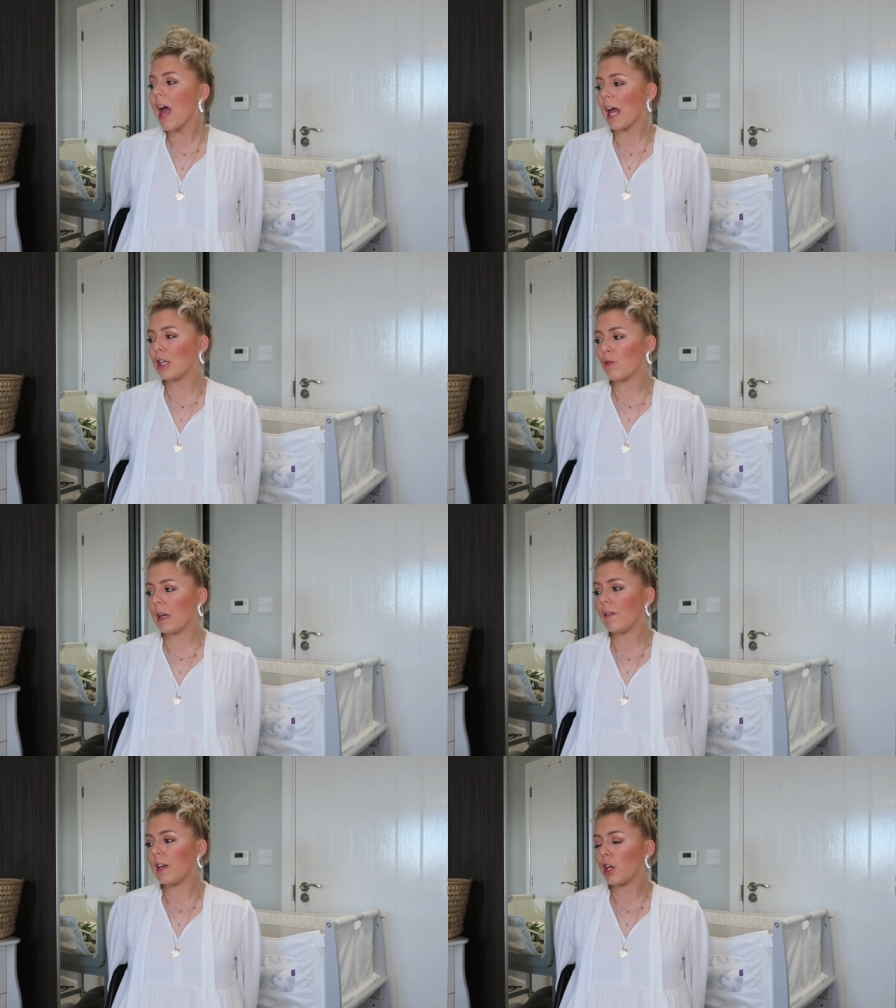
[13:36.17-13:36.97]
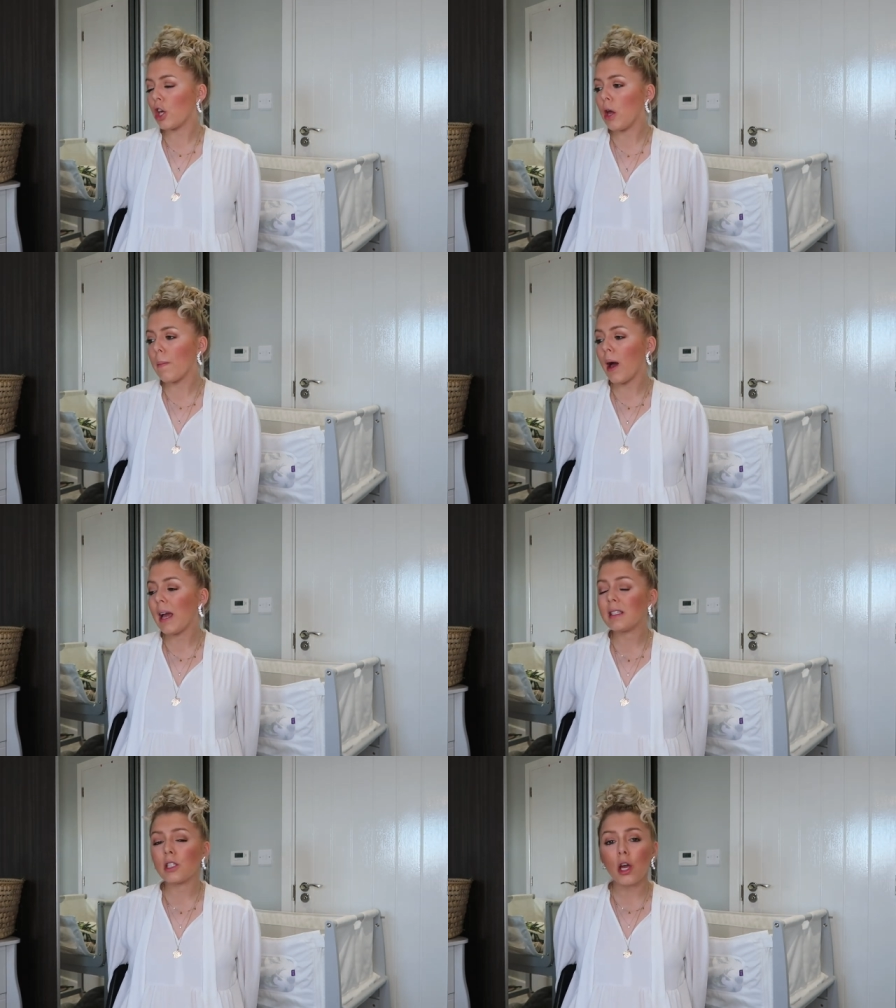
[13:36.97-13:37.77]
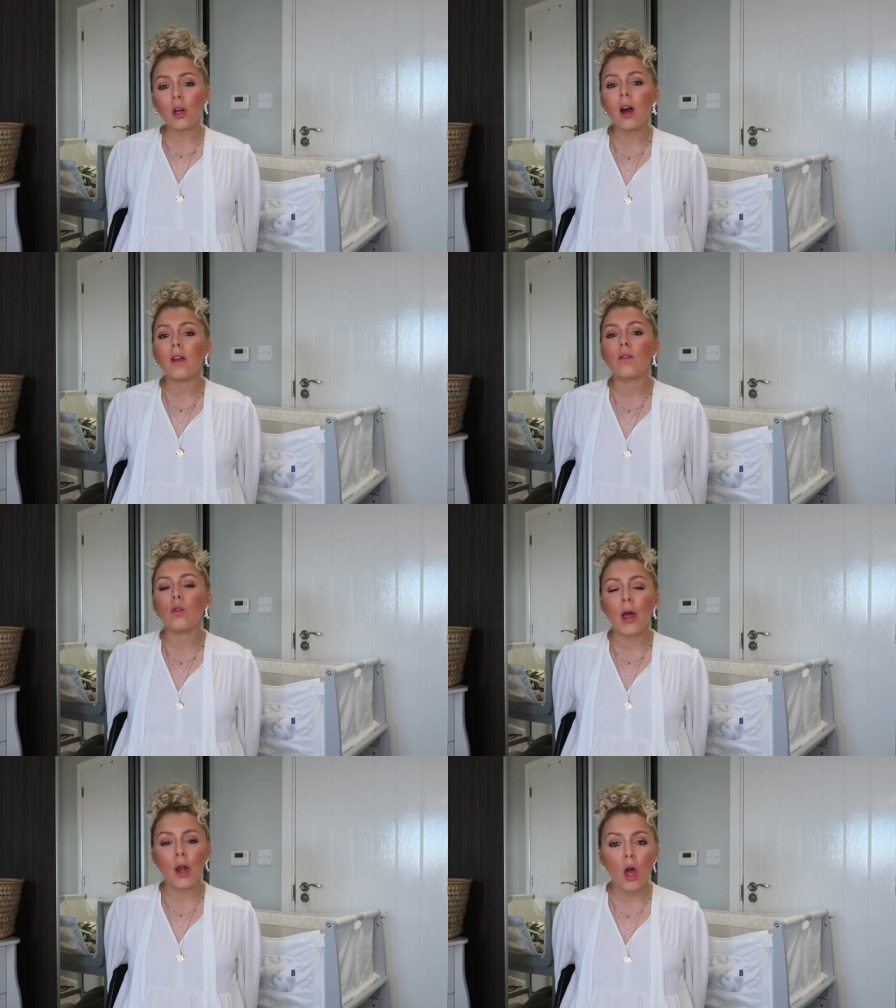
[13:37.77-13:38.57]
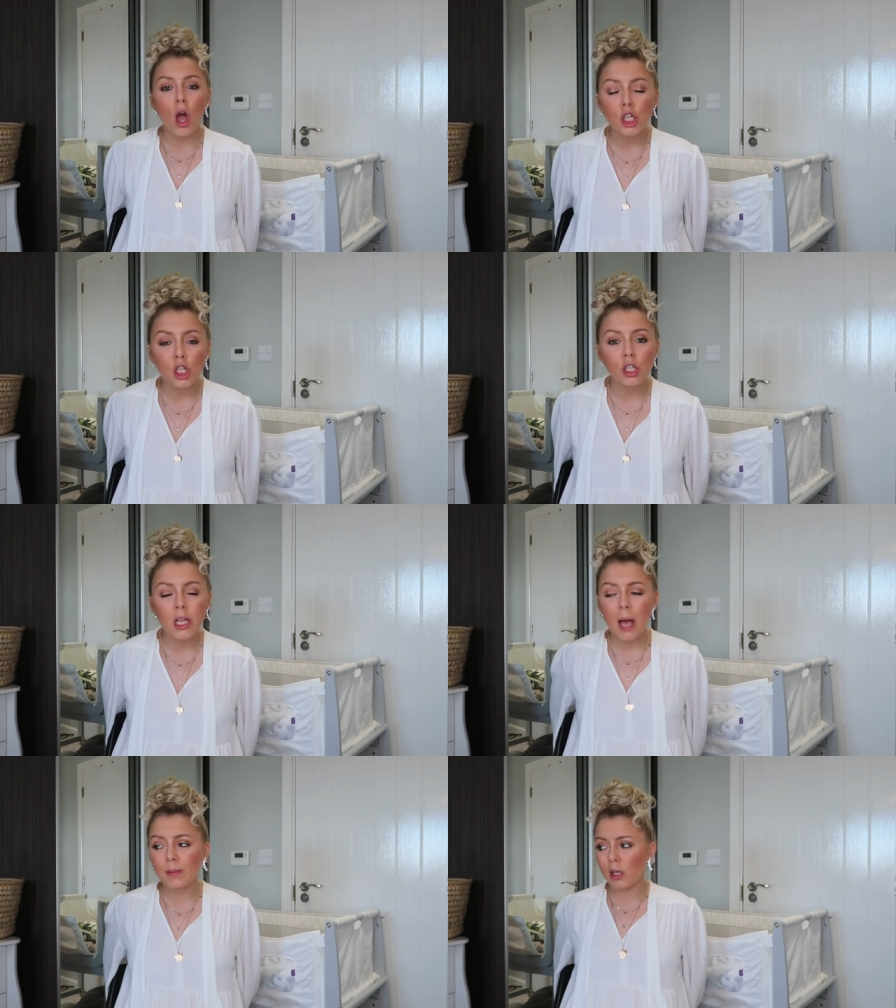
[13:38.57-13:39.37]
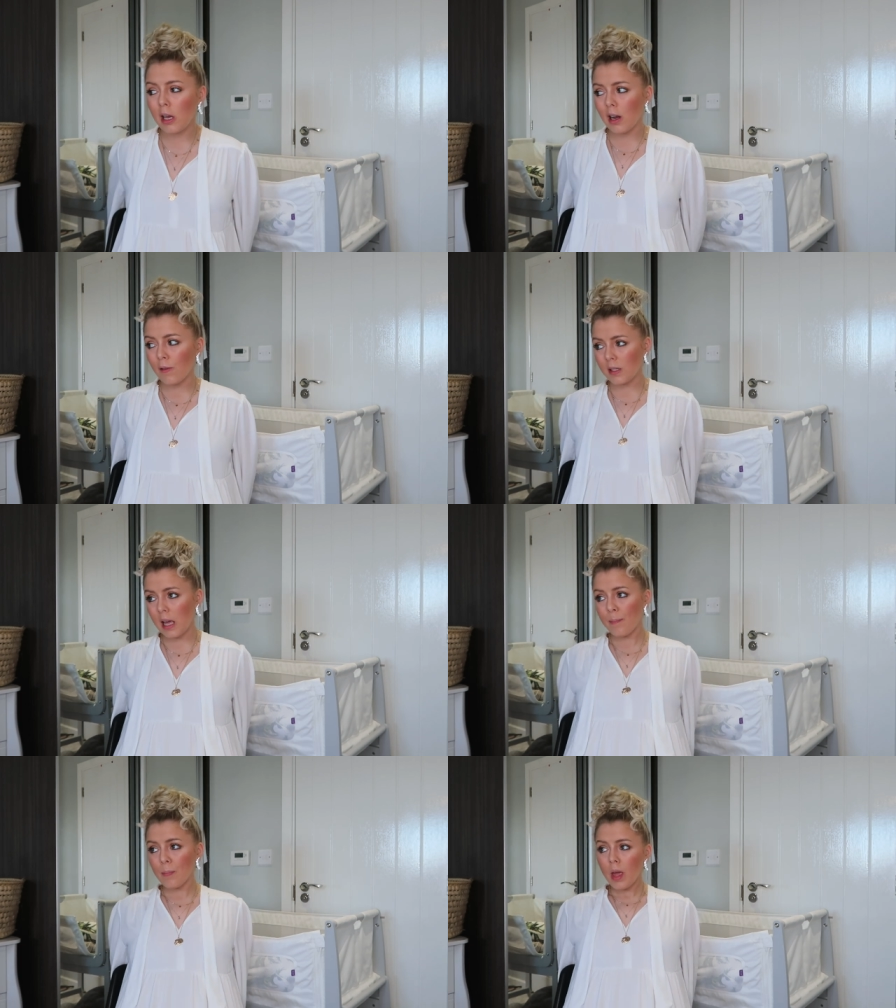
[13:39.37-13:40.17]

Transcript: and it's really really cute but it's so colourful and Ocean just absolutely loves it